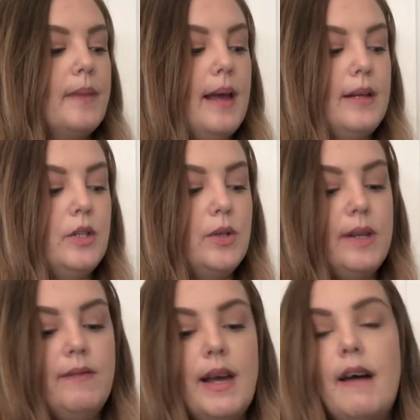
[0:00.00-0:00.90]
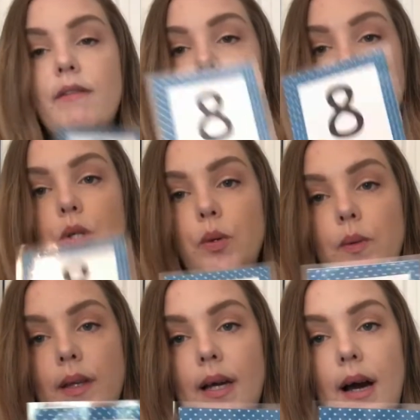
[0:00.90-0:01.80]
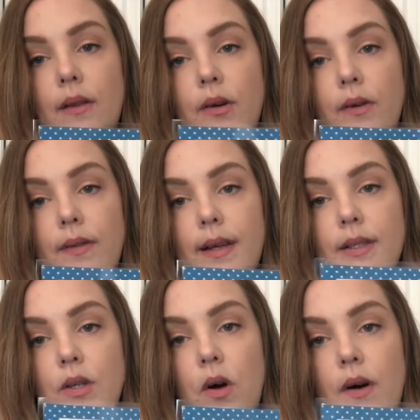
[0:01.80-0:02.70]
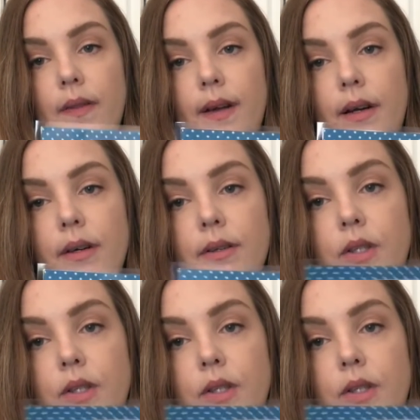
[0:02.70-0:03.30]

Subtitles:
And you could even have them do the color that is on there.